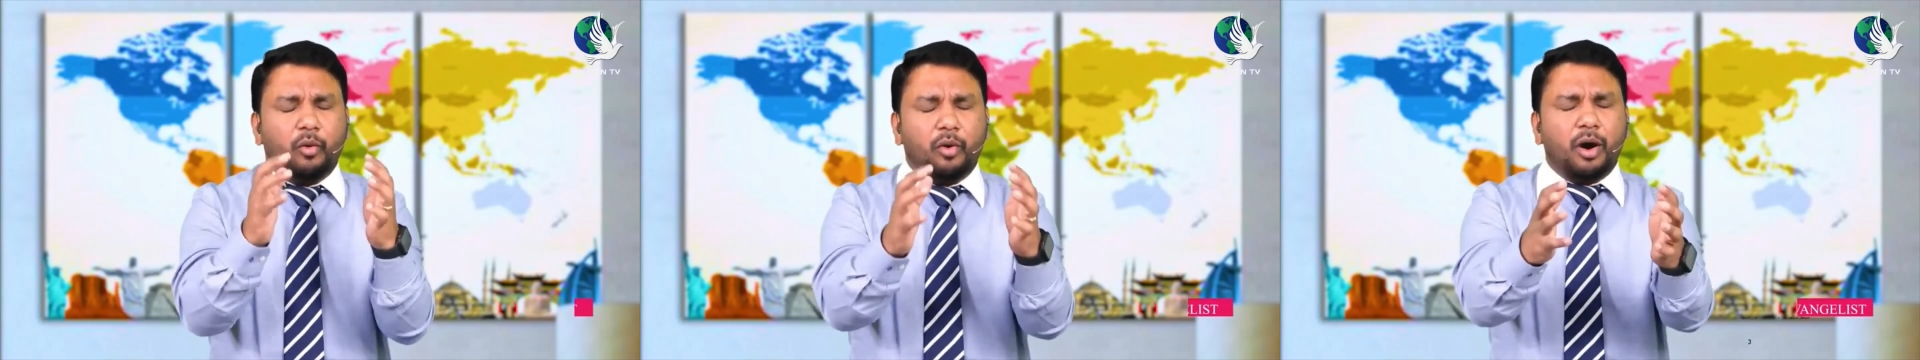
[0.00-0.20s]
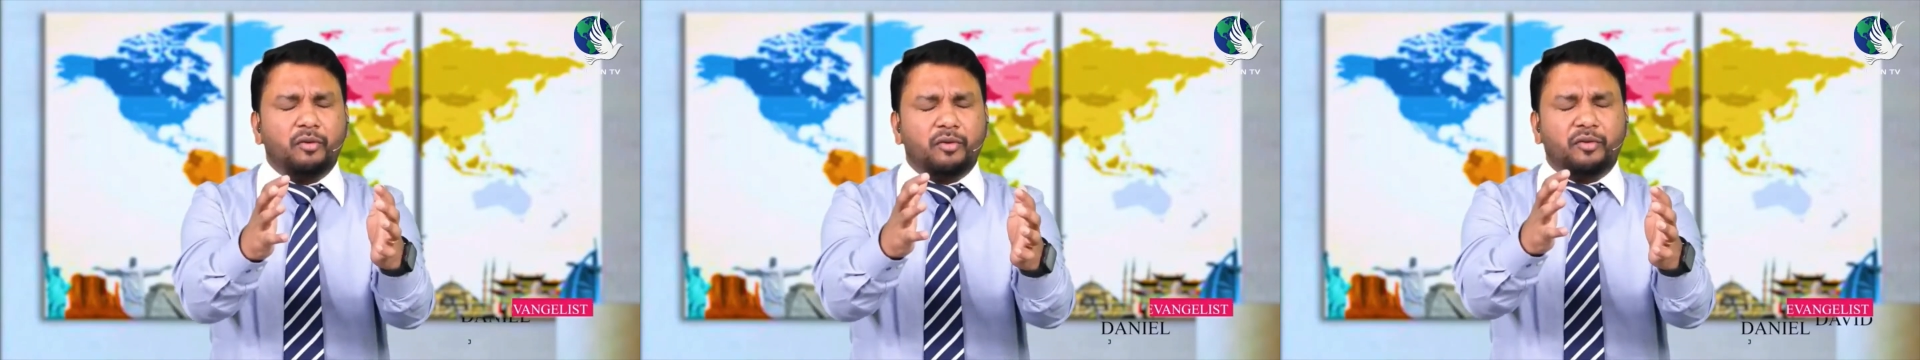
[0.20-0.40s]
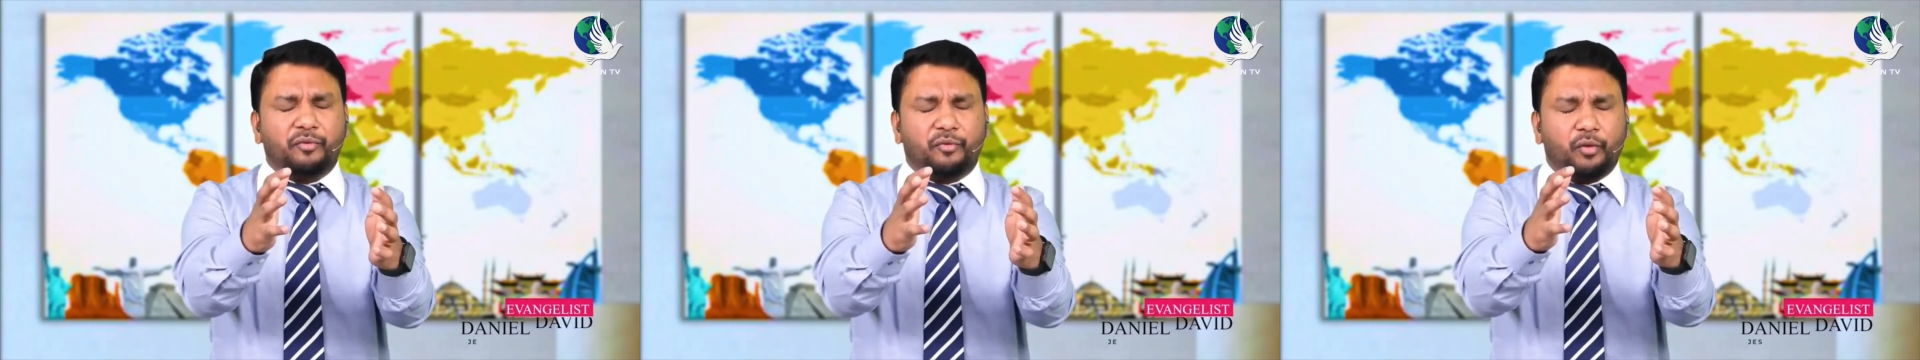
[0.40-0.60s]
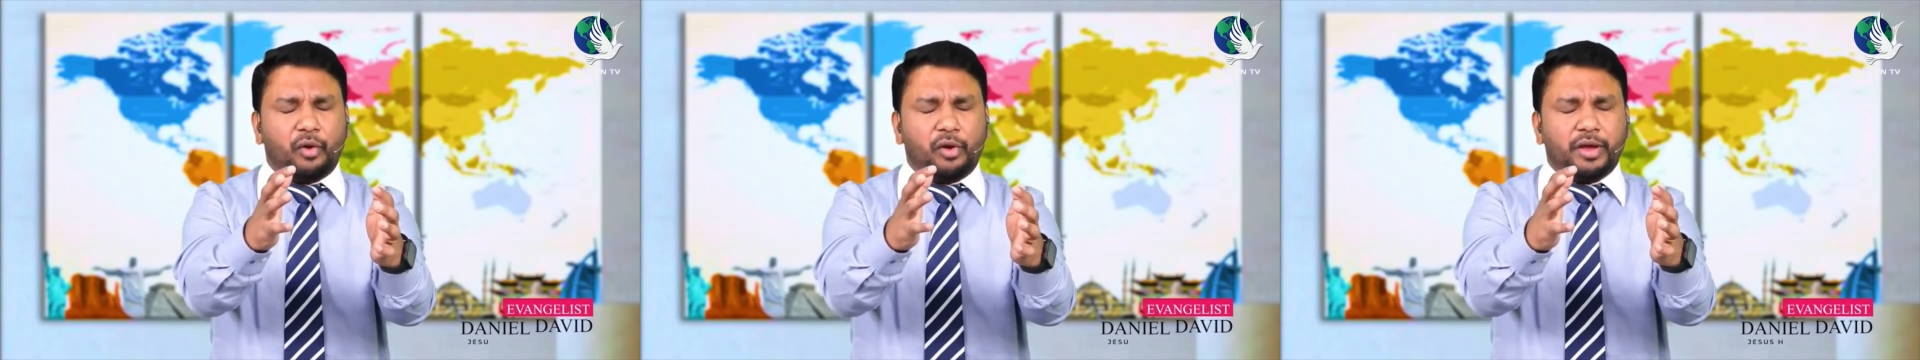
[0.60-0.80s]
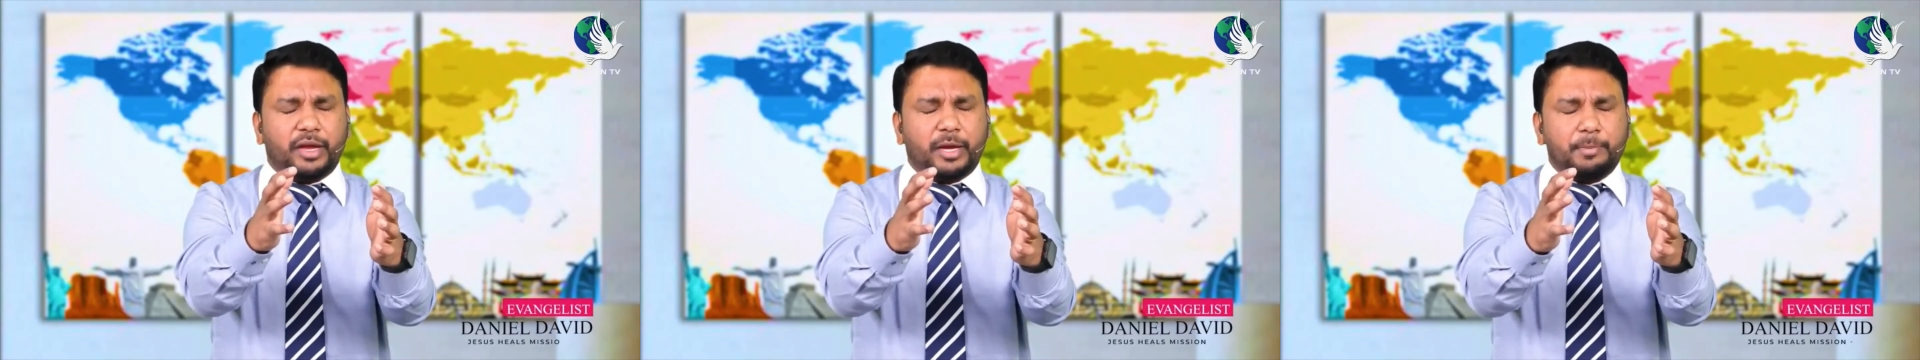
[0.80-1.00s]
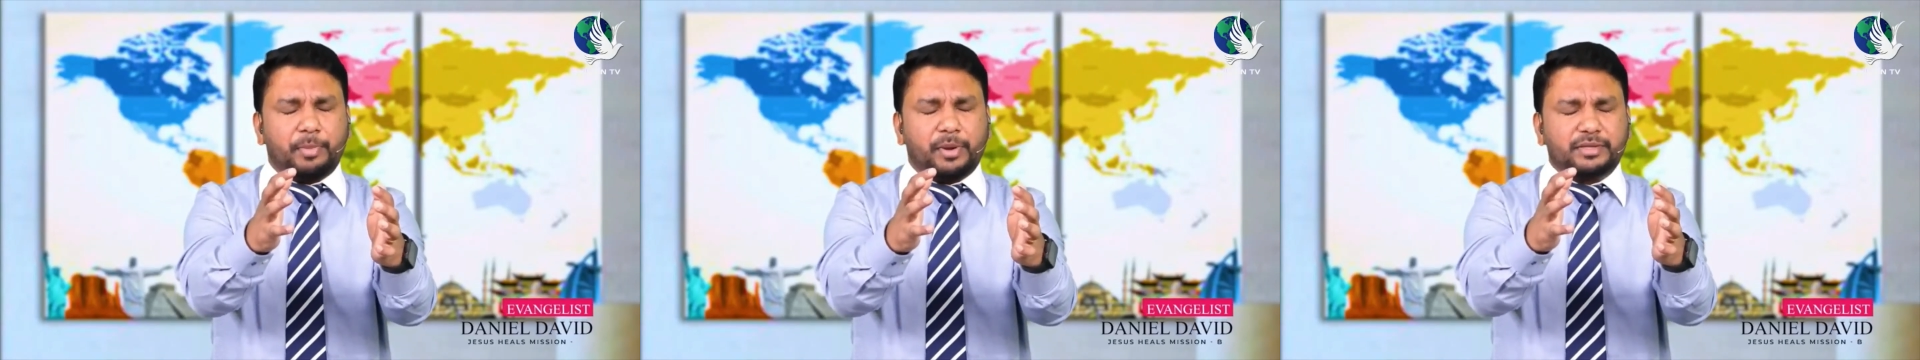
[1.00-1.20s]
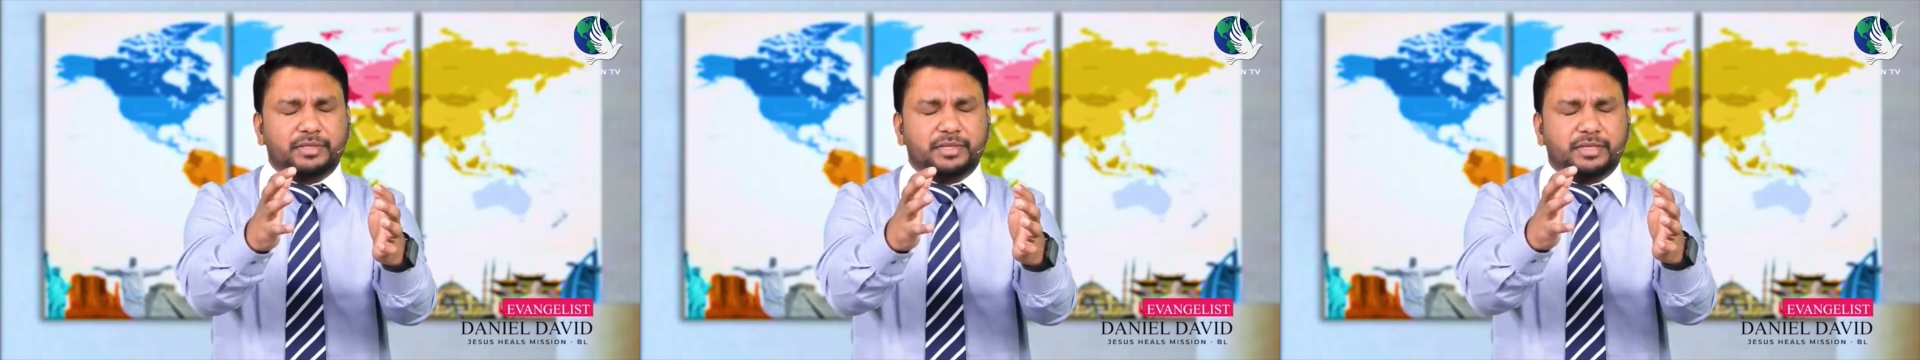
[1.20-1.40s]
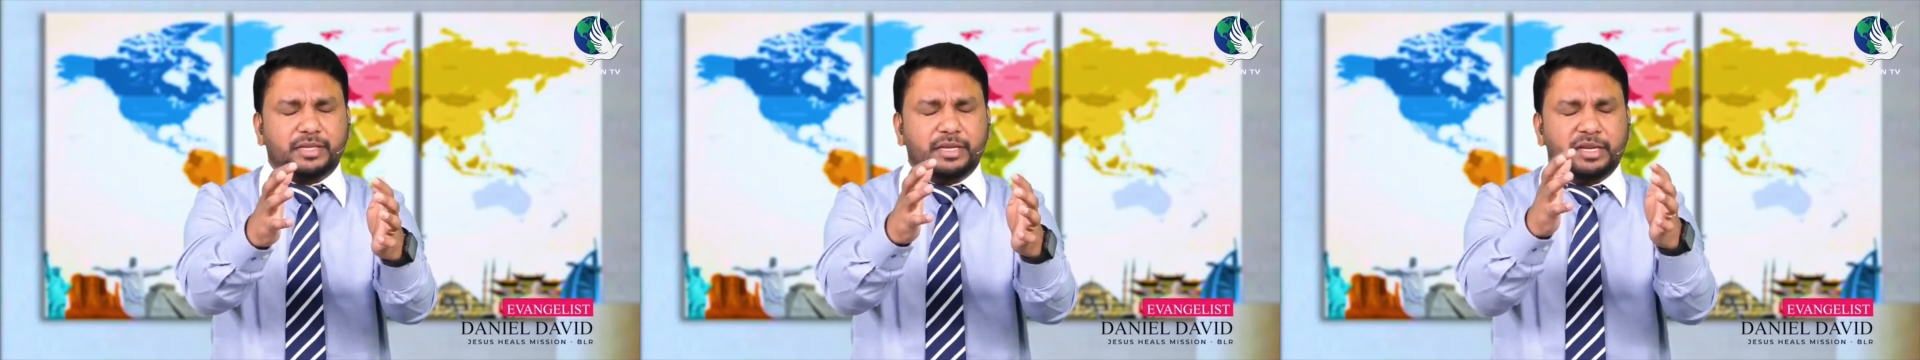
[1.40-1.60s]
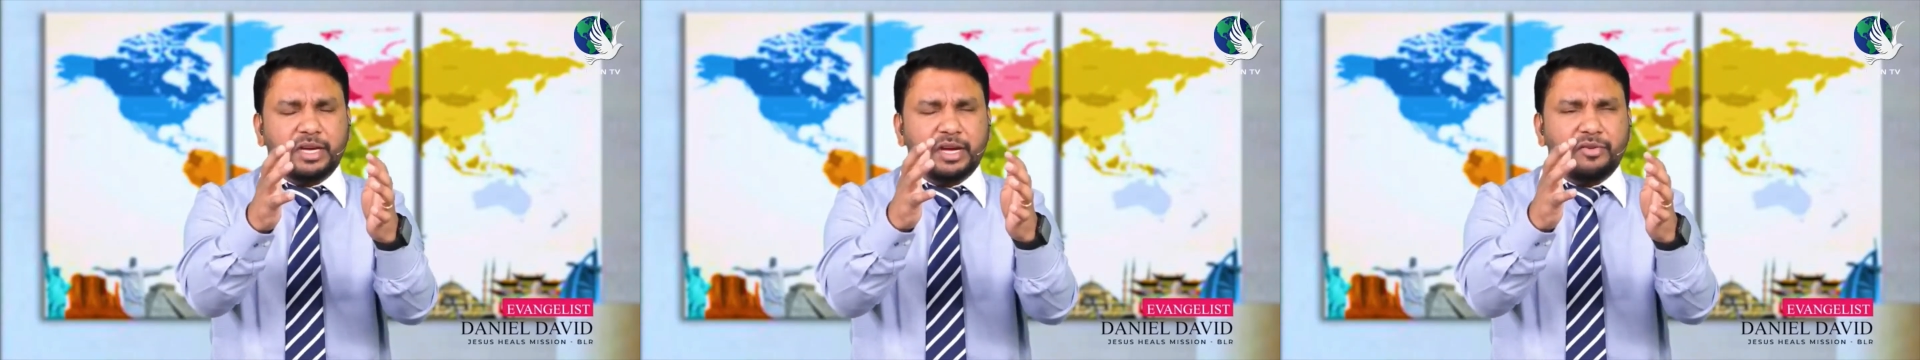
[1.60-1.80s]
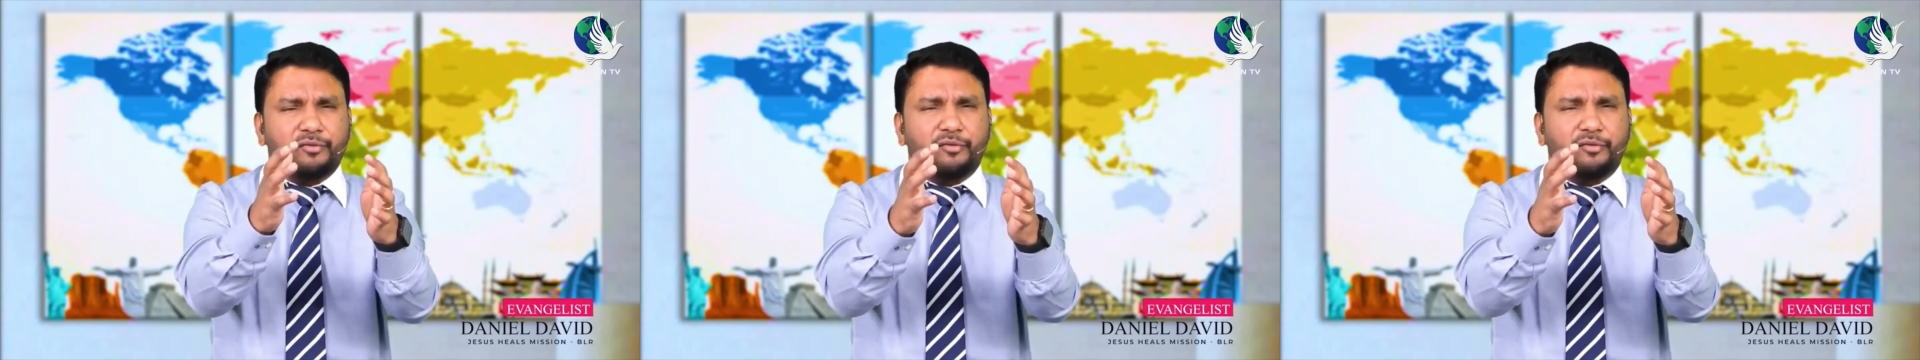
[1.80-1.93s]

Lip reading: overflowing capacity,